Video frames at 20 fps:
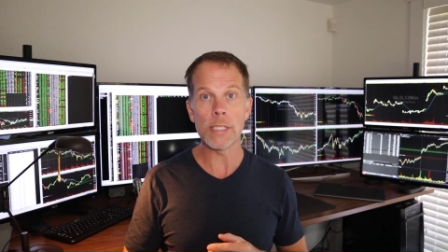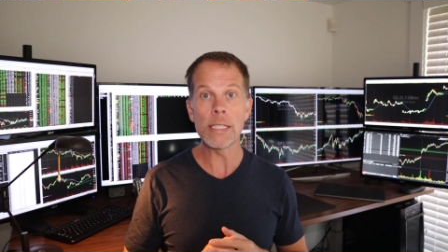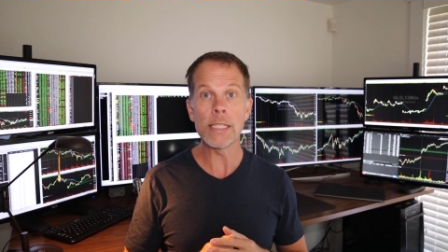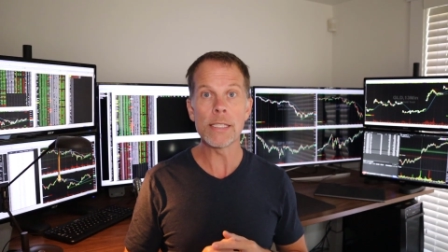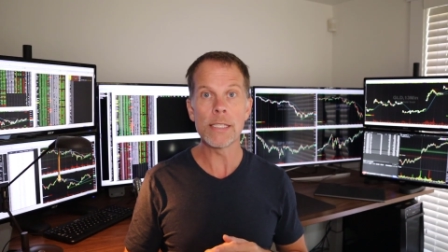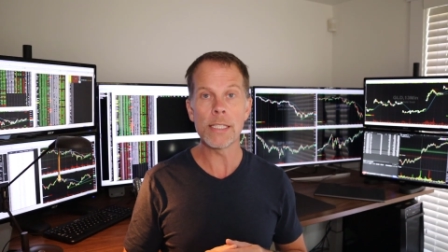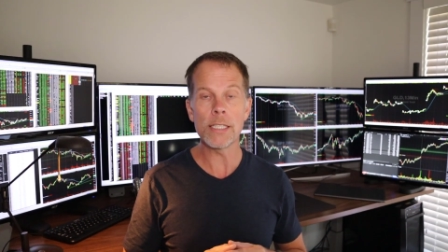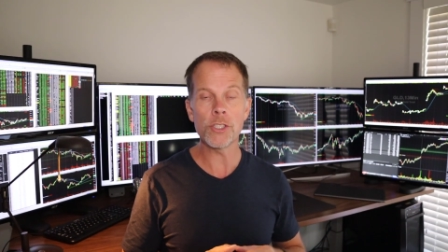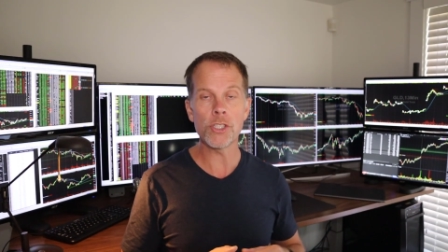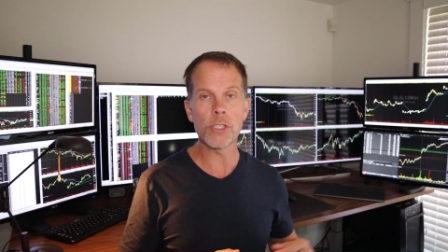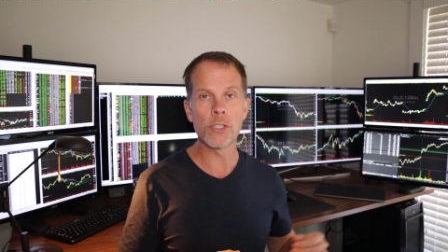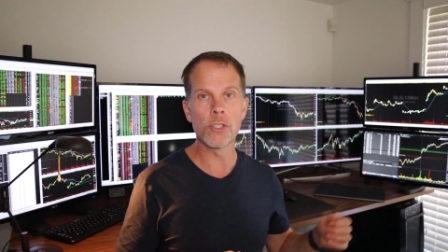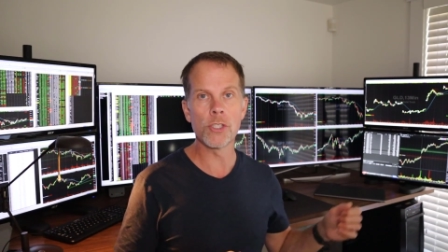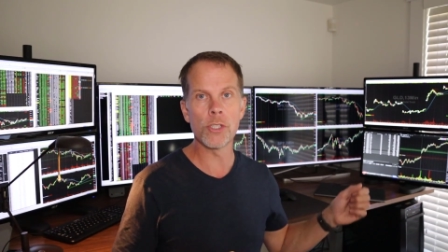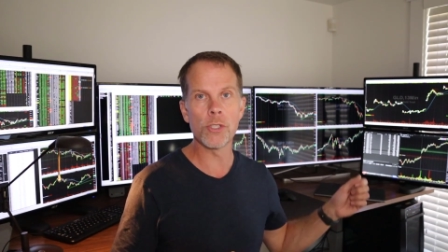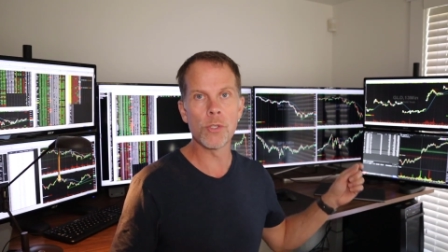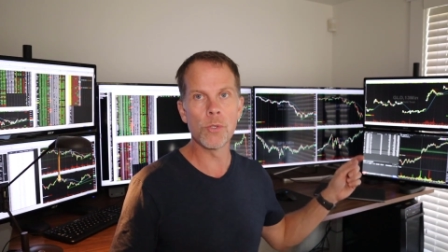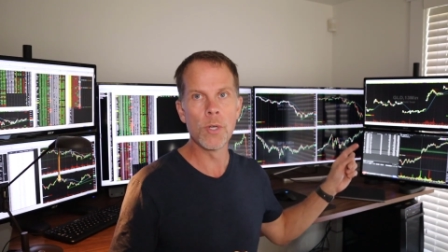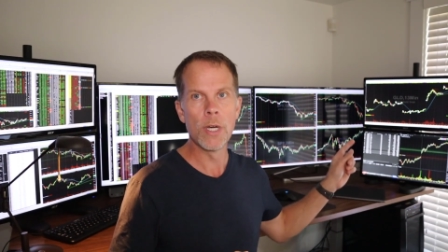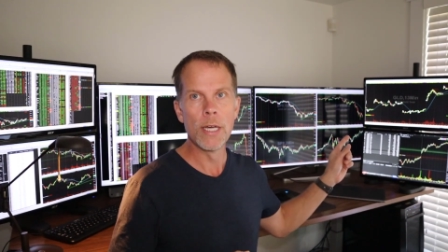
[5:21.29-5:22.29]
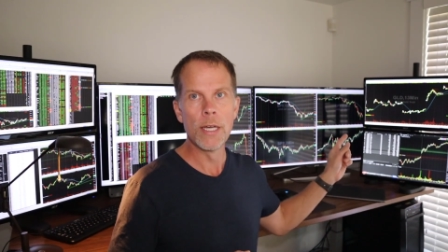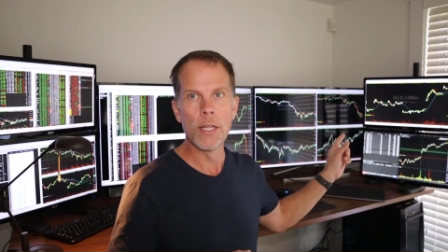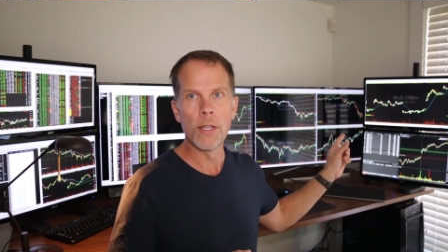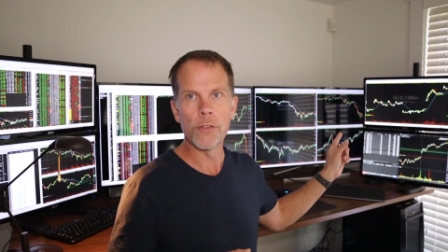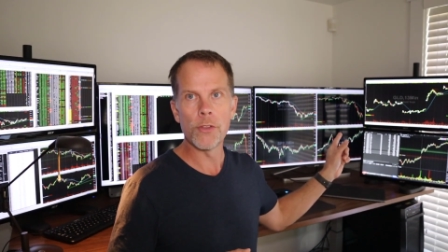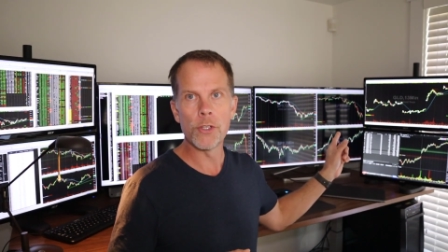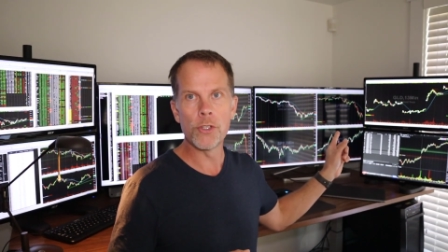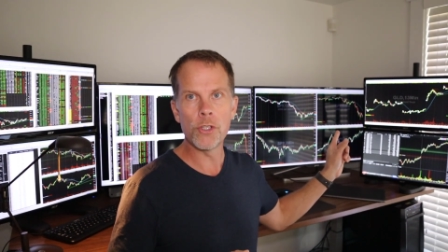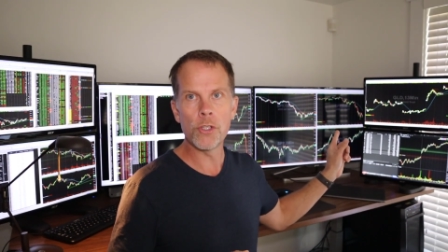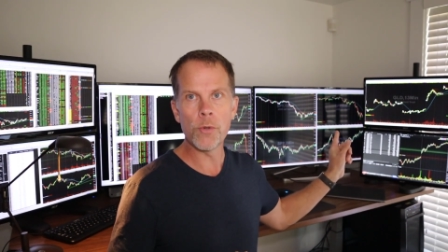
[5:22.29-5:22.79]
In addition to
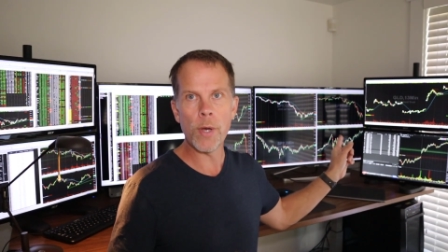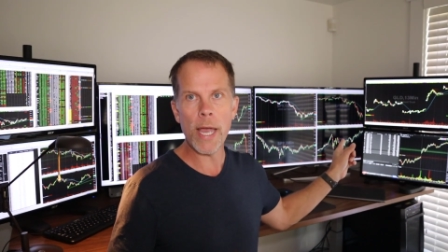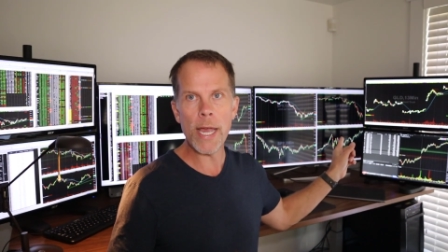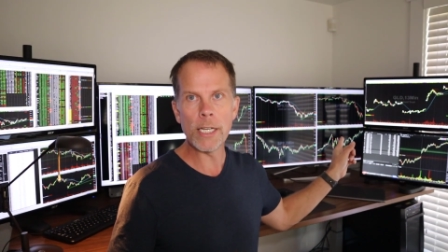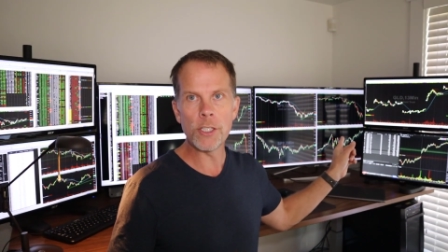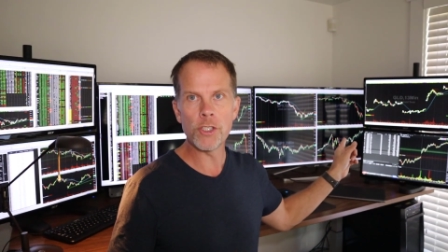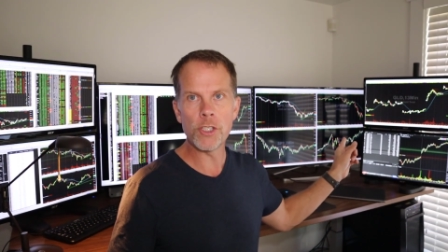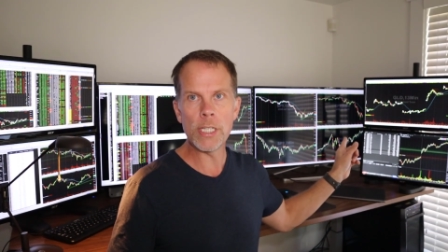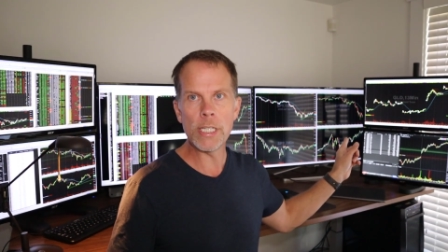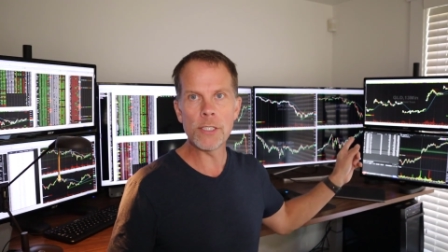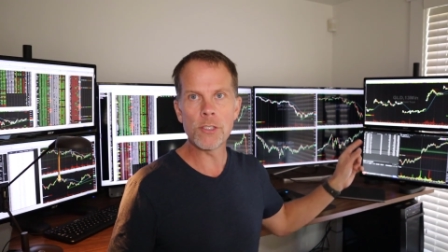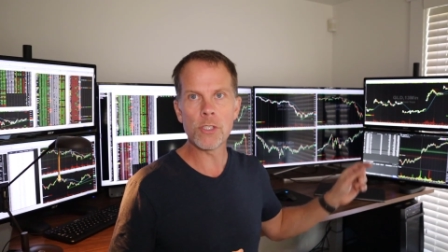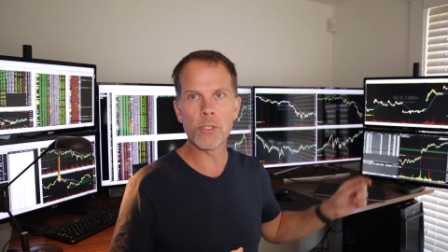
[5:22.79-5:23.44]
the two HD